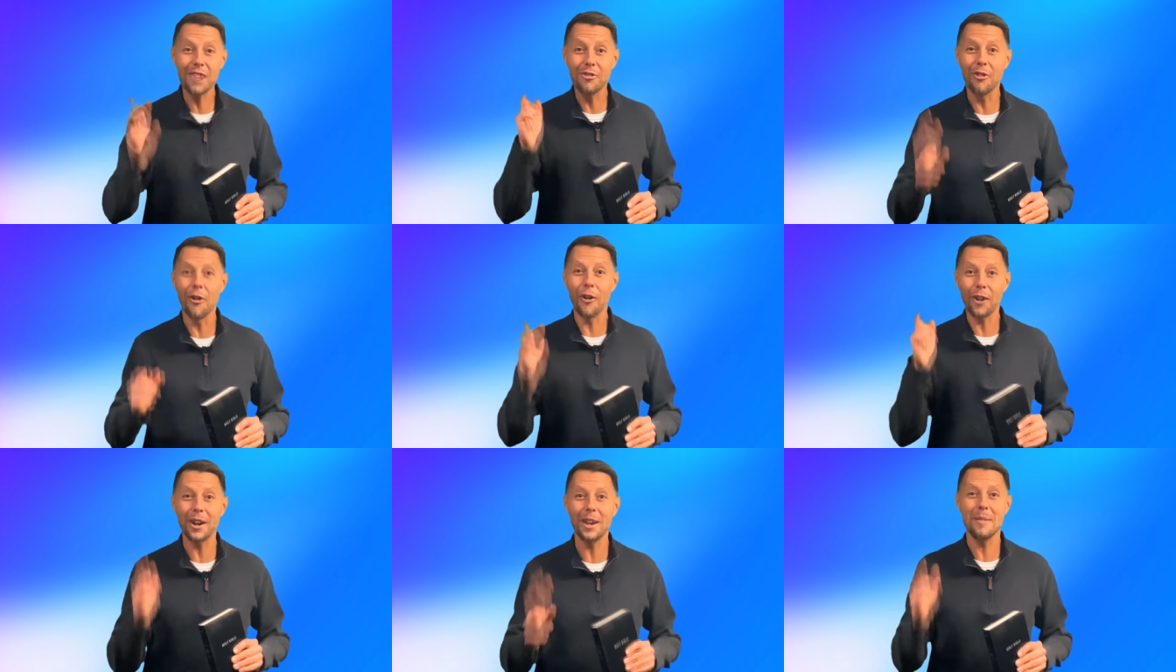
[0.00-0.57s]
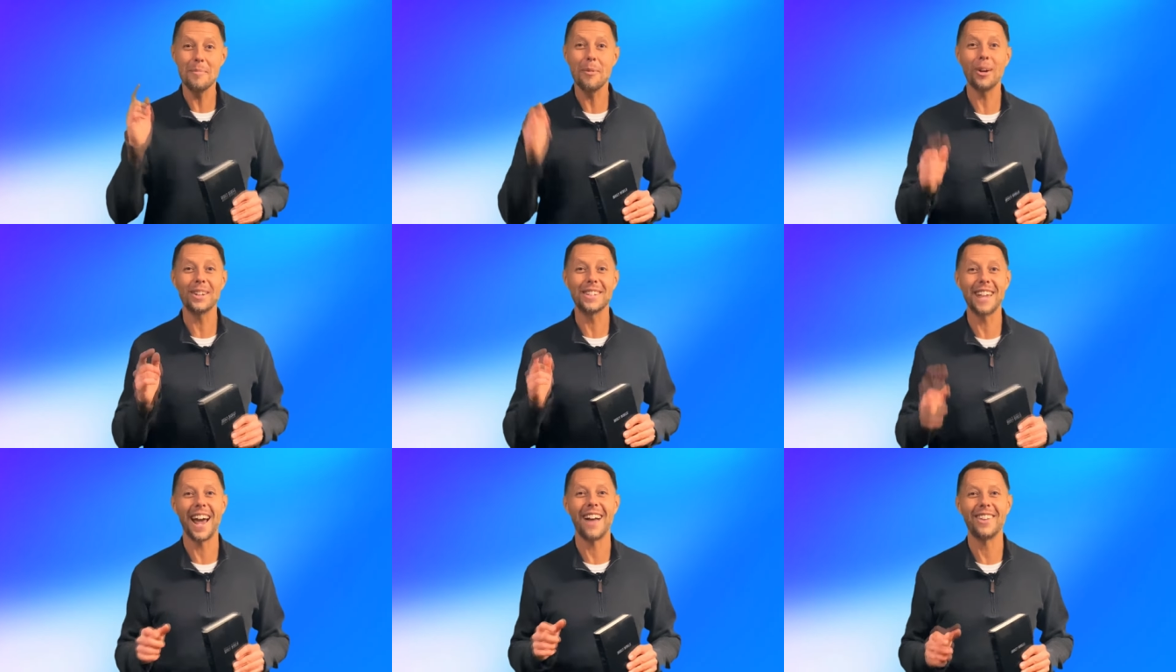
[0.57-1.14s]
for
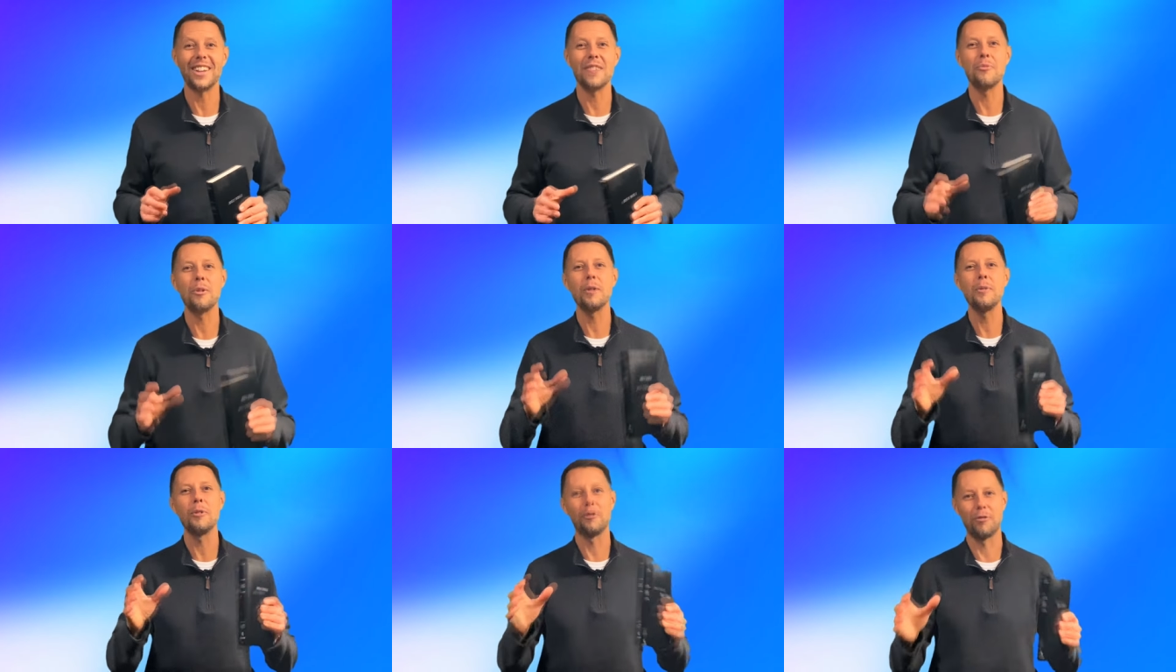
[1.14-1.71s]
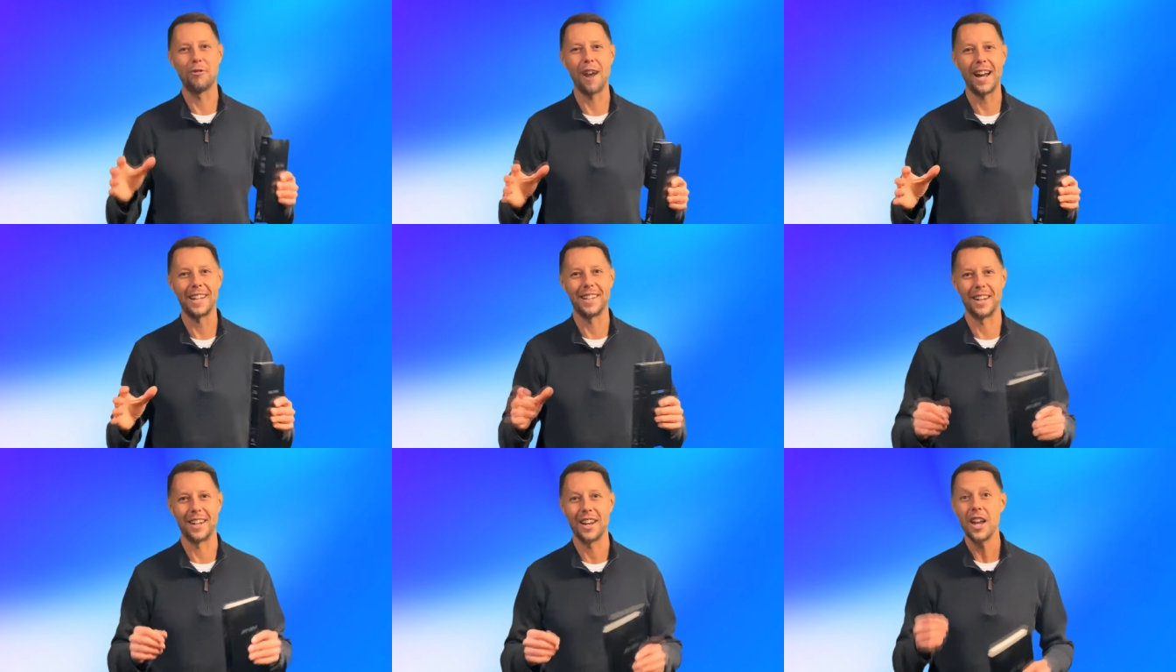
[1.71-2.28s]
immortality, we will find it.